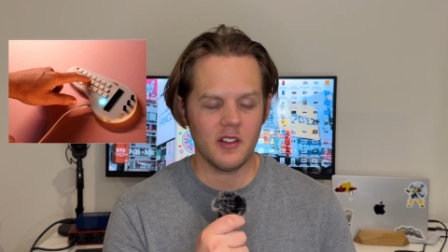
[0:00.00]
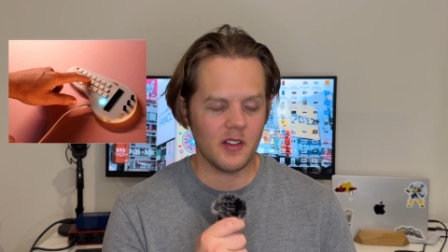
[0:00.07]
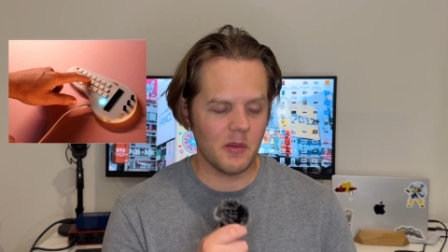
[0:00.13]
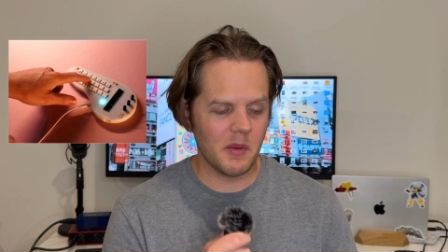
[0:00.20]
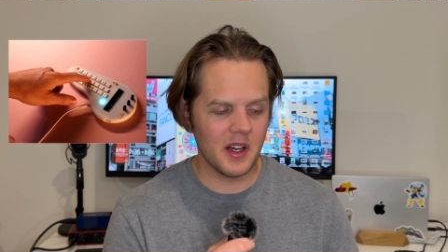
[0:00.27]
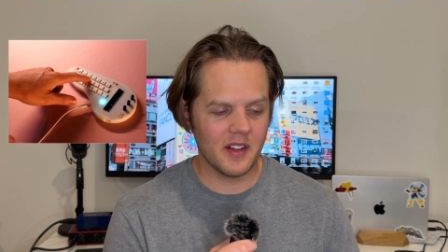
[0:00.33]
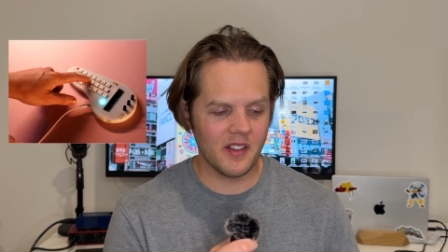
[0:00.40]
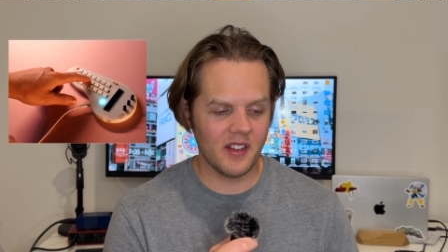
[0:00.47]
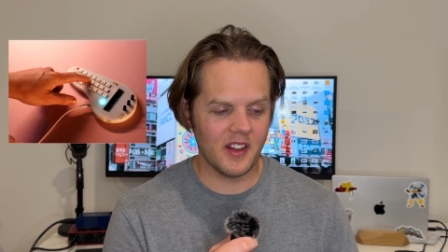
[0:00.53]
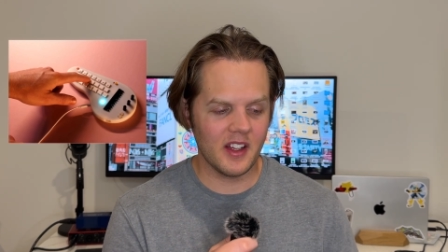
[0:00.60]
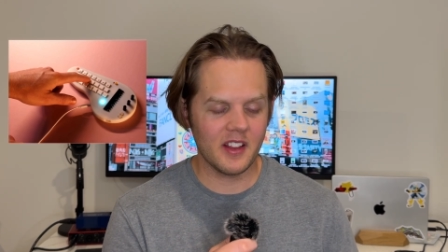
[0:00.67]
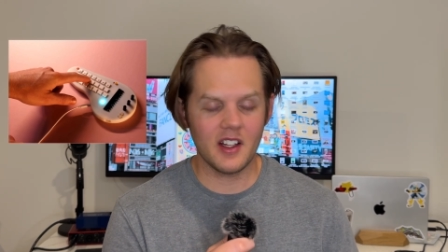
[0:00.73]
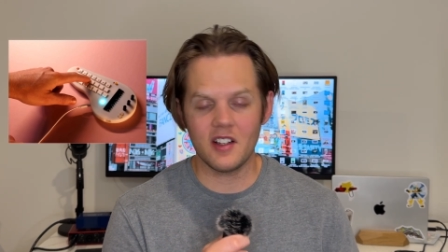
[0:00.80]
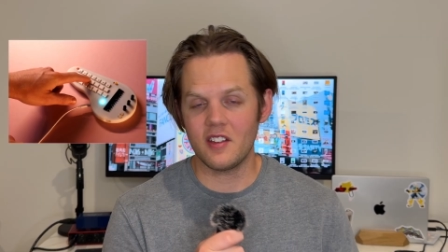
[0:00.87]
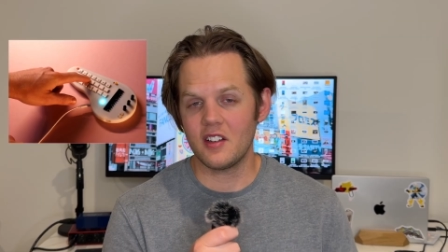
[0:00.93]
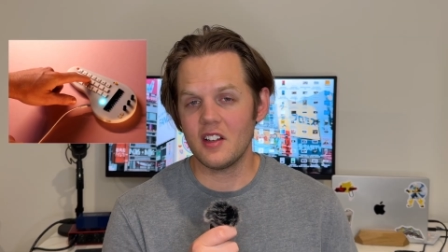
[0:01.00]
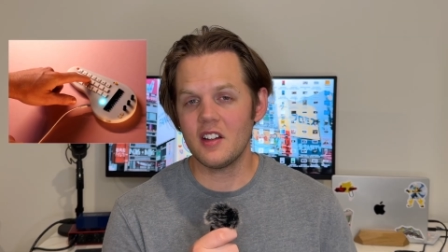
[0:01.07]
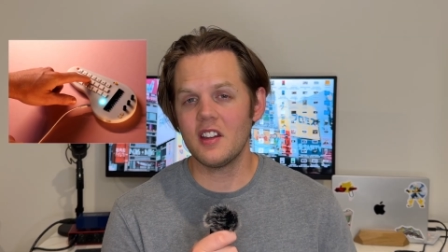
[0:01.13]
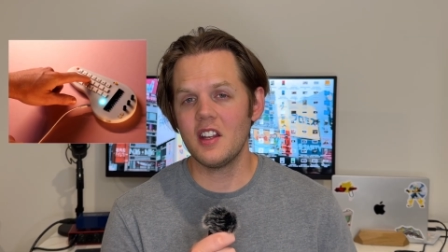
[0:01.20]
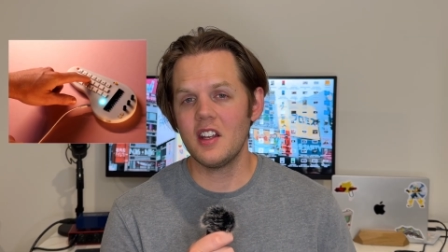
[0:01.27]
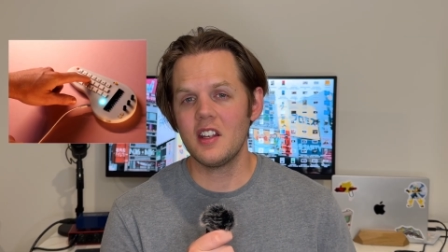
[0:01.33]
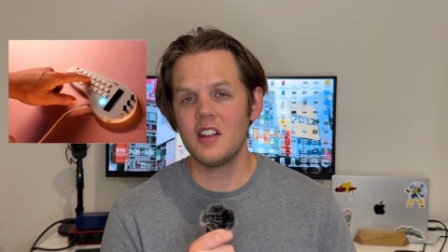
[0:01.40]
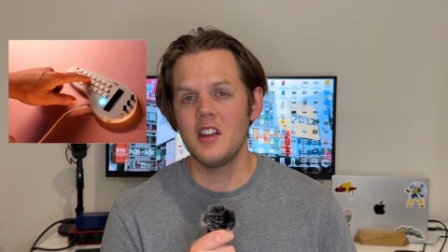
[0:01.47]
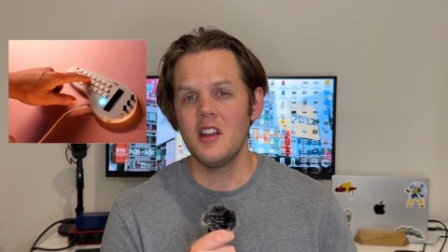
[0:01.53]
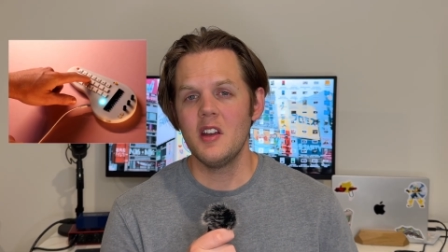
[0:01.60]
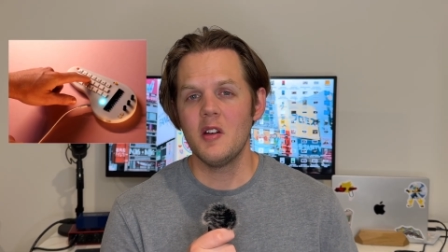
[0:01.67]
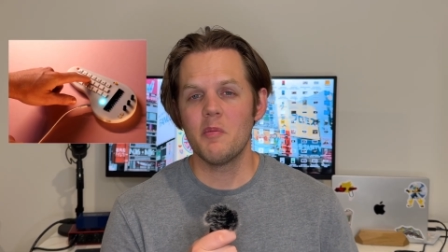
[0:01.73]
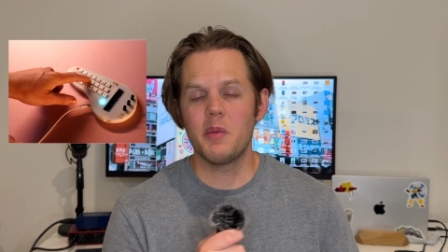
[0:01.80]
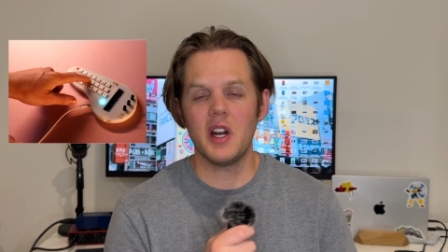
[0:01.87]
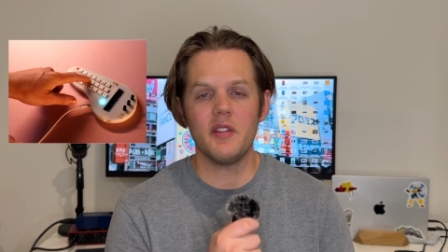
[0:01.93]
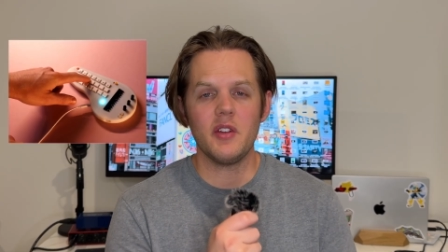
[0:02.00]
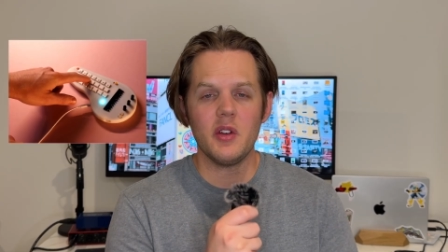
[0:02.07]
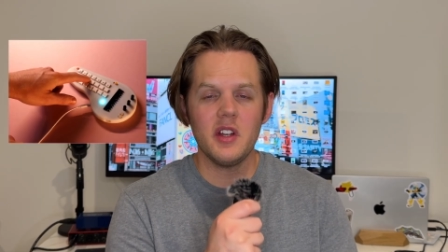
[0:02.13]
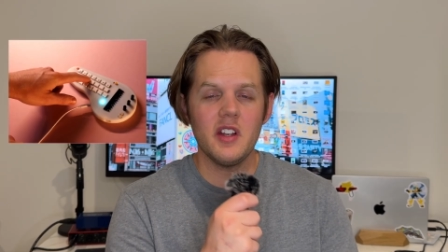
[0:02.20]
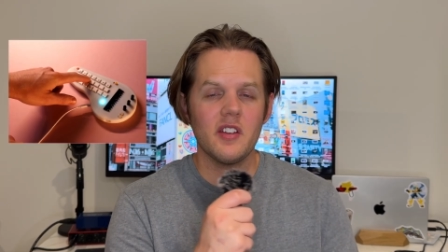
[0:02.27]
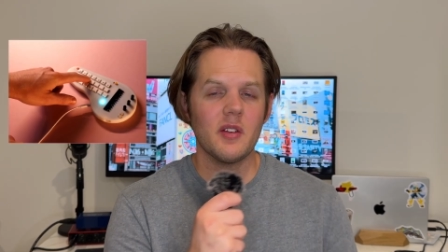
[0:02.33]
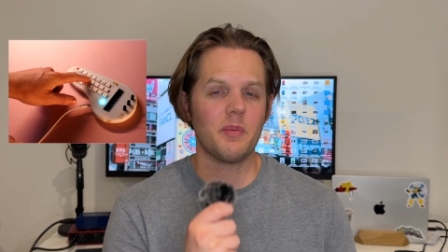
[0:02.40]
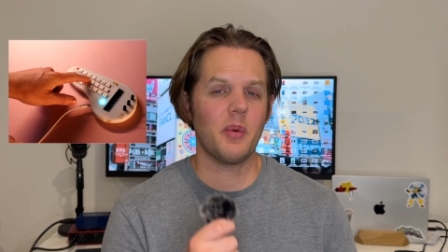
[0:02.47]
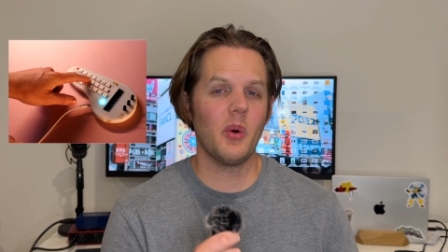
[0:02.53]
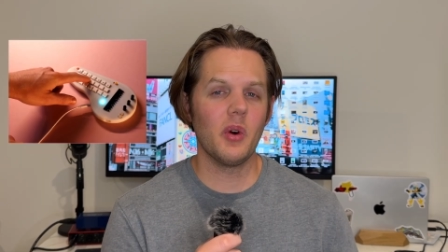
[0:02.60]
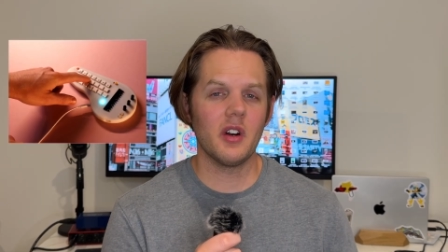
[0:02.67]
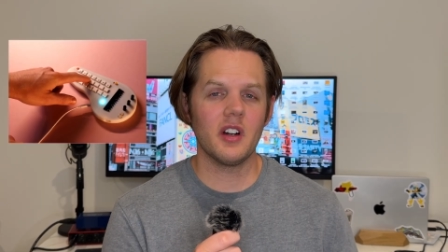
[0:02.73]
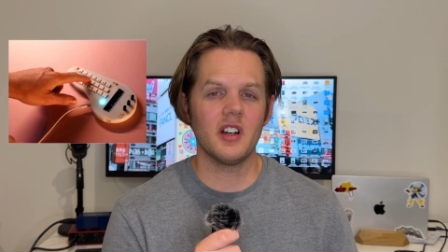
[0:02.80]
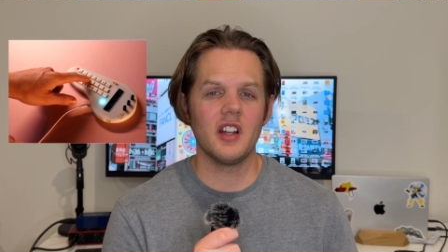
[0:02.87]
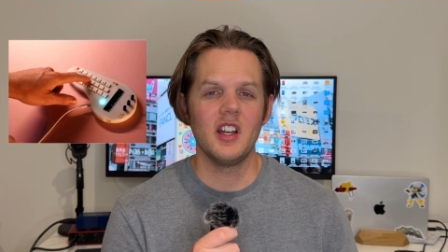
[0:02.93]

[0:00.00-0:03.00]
Some might think that's a good thing, but if you need support,